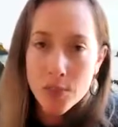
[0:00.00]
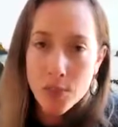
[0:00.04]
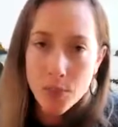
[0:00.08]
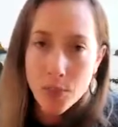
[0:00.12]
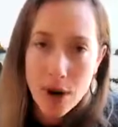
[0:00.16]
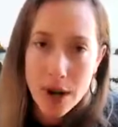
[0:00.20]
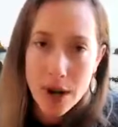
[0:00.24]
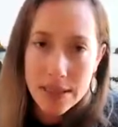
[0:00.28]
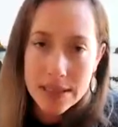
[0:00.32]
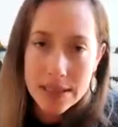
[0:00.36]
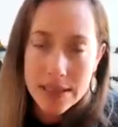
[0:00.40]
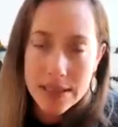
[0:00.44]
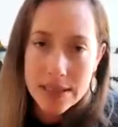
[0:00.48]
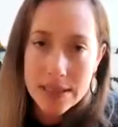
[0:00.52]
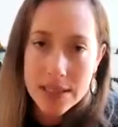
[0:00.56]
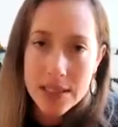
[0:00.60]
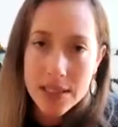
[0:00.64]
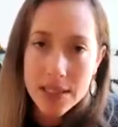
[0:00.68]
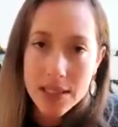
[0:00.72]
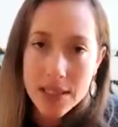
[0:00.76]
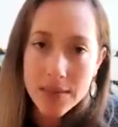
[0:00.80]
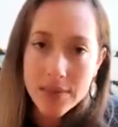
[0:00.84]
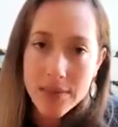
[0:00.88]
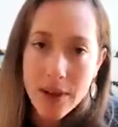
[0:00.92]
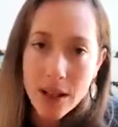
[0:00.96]
the process
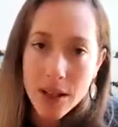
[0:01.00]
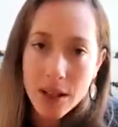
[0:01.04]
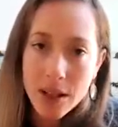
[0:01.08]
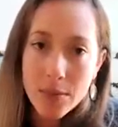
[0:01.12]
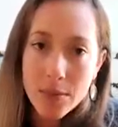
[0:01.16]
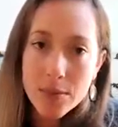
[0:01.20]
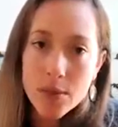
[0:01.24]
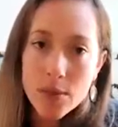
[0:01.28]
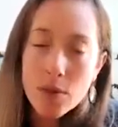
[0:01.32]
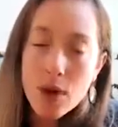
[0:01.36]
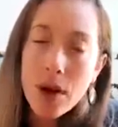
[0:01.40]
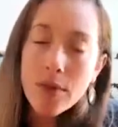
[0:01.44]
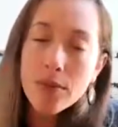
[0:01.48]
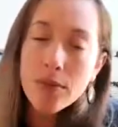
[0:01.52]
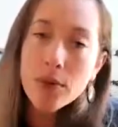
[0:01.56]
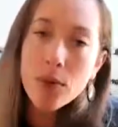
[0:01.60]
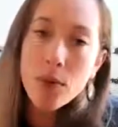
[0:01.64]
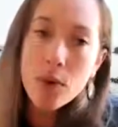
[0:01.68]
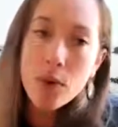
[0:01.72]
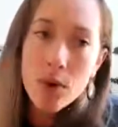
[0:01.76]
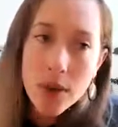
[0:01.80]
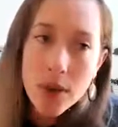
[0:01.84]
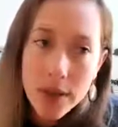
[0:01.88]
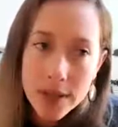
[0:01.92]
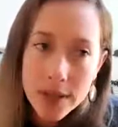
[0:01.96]
to develop Travel
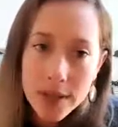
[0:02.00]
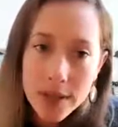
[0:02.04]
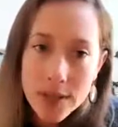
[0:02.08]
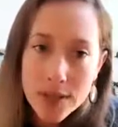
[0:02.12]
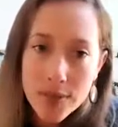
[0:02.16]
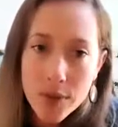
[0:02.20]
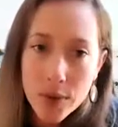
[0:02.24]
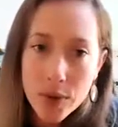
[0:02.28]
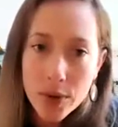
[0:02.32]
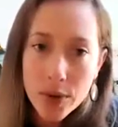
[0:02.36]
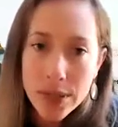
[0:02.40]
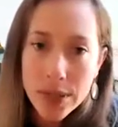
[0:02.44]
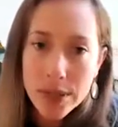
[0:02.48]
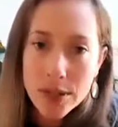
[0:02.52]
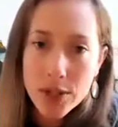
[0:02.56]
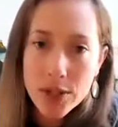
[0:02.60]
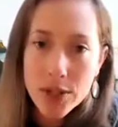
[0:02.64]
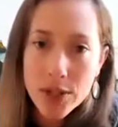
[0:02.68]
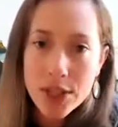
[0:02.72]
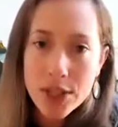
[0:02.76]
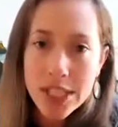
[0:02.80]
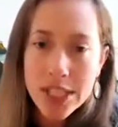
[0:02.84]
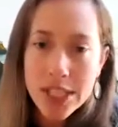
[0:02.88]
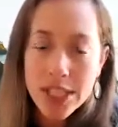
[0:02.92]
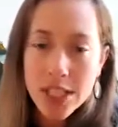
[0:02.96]
Oregon's 4-year
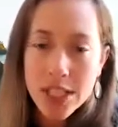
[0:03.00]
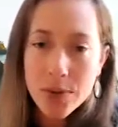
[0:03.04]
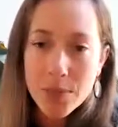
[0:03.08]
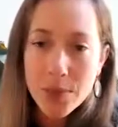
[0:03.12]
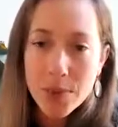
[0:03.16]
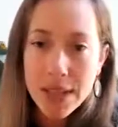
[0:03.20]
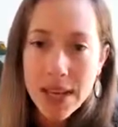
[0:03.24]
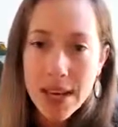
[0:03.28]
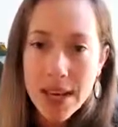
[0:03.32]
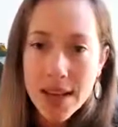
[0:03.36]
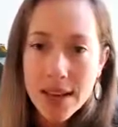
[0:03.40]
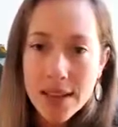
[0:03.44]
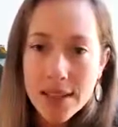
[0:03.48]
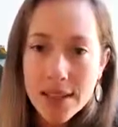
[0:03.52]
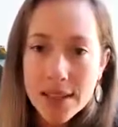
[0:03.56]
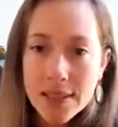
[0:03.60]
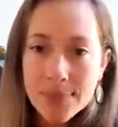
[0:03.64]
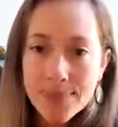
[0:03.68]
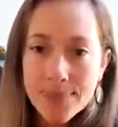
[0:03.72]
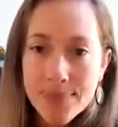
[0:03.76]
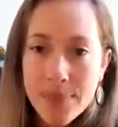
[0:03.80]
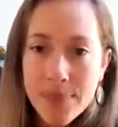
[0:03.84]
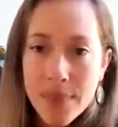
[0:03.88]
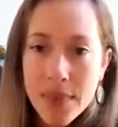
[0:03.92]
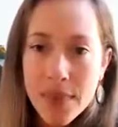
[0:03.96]
strategic plan,
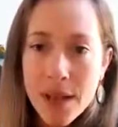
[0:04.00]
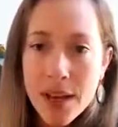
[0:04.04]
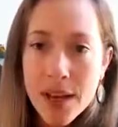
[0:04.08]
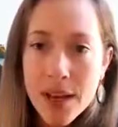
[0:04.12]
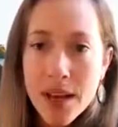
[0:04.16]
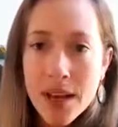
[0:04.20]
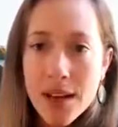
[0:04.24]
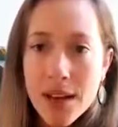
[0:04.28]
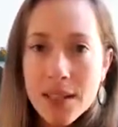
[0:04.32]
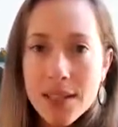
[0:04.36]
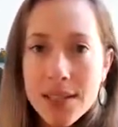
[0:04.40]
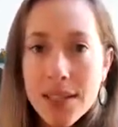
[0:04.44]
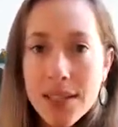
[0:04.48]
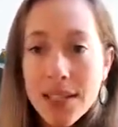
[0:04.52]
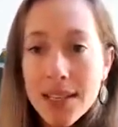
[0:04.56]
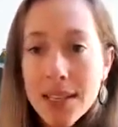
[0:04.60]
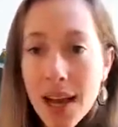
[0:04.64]
to